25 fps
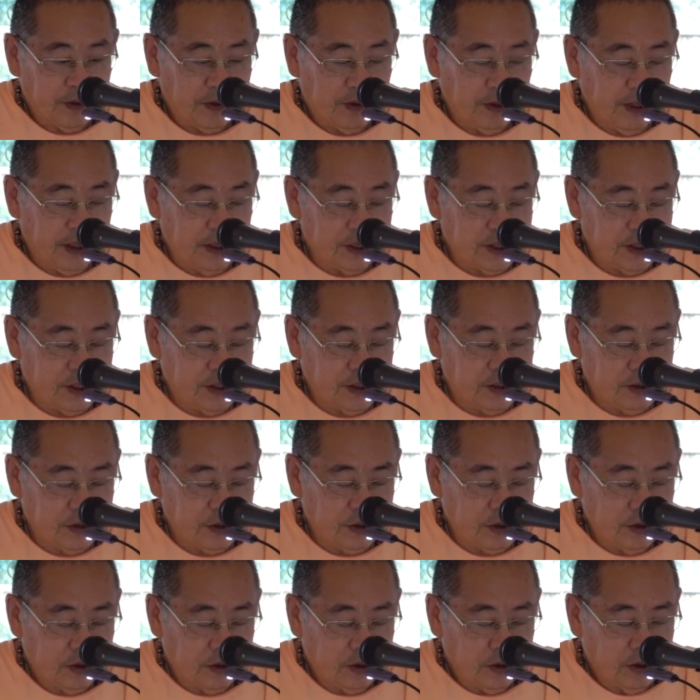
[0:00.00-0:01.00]

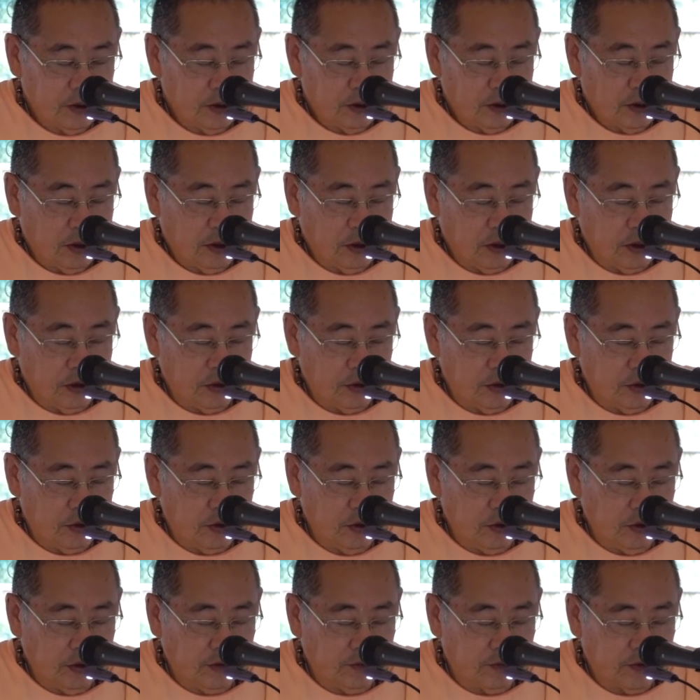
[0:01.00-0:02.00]
this uh,
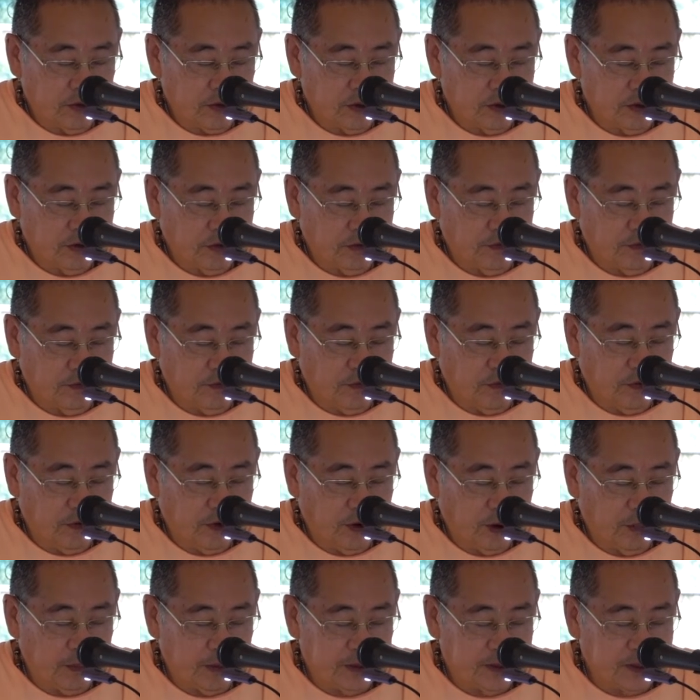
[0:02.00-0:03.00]
universal
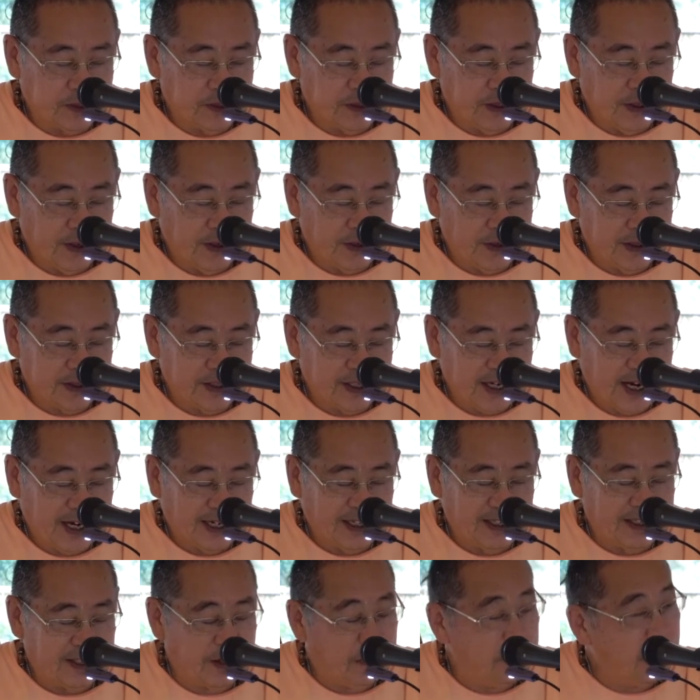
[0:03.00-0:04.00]
form is not
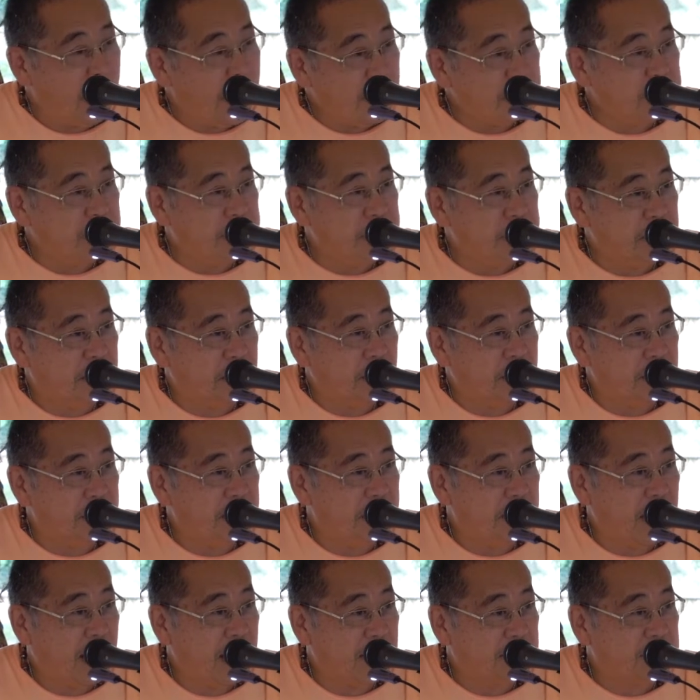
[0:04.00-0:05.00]
exactly
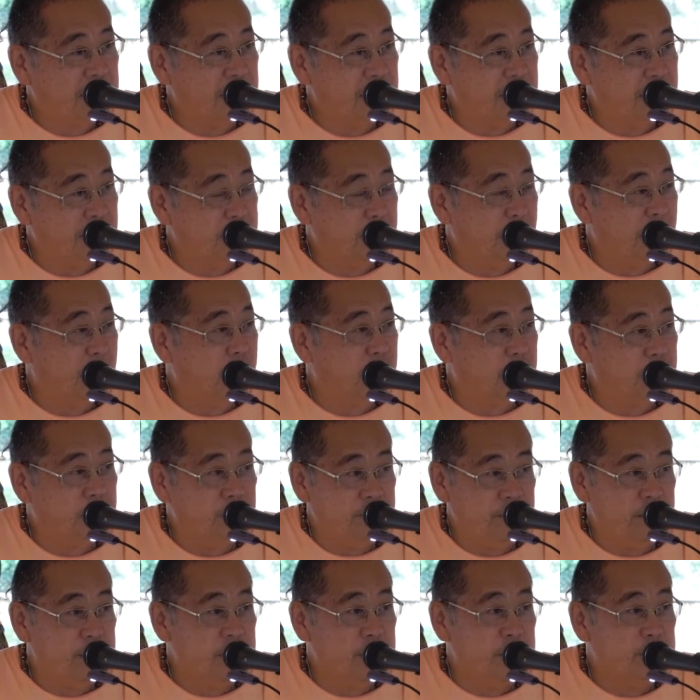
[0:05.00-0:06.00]
imaginary, it actually becomes
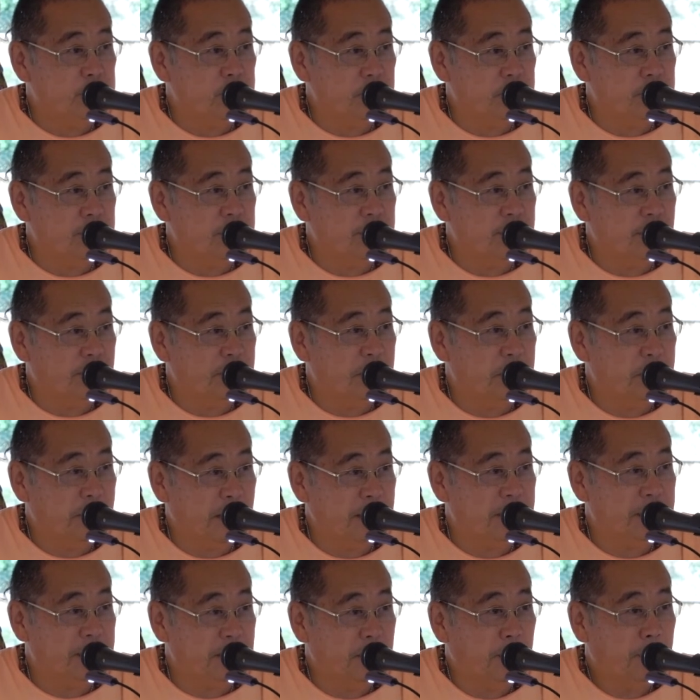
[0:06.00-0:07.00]
visible to
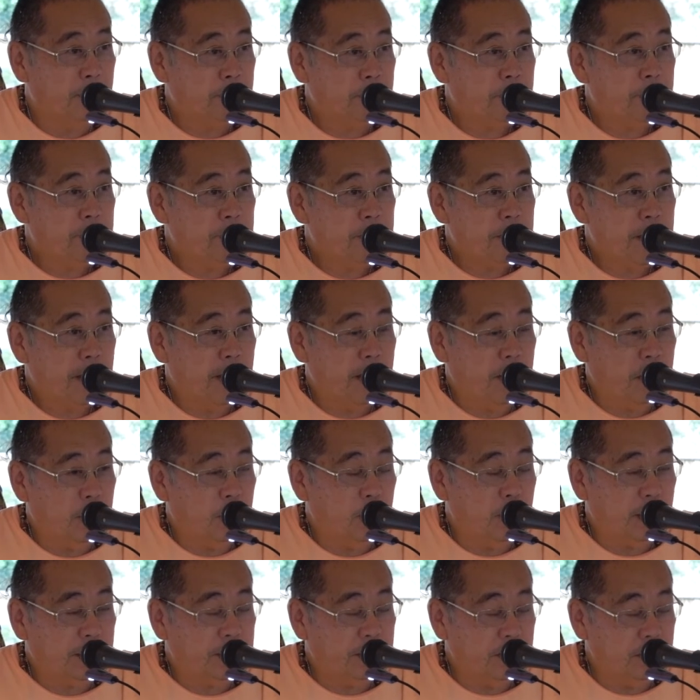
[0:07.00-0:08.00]
everybody
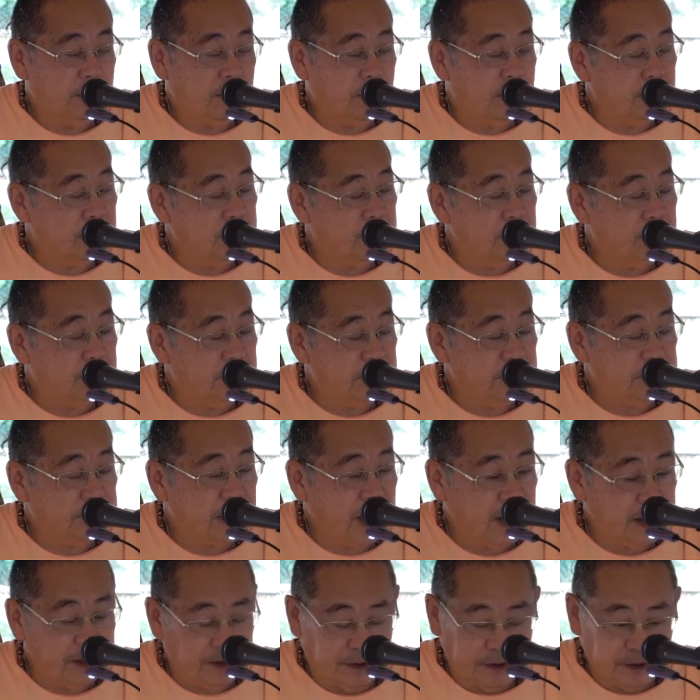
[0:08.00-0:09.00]
uh, when the Lord so
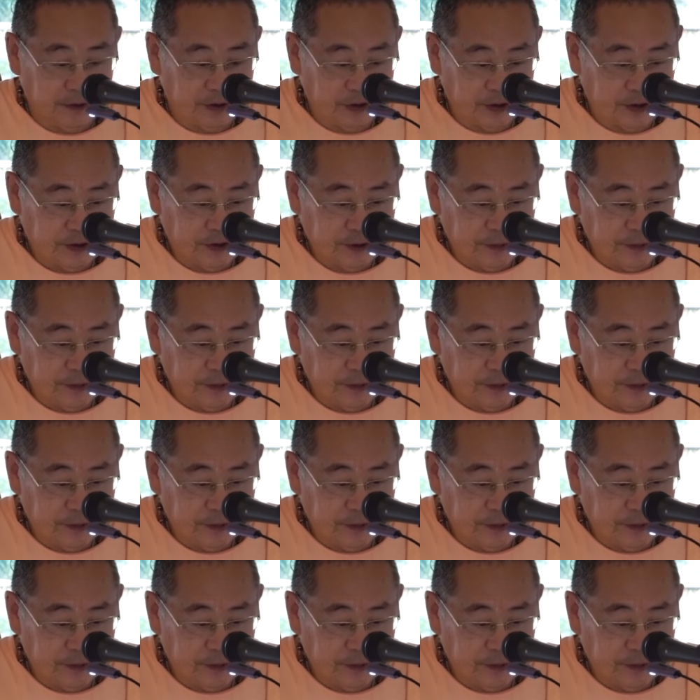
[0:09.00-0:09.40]
desires.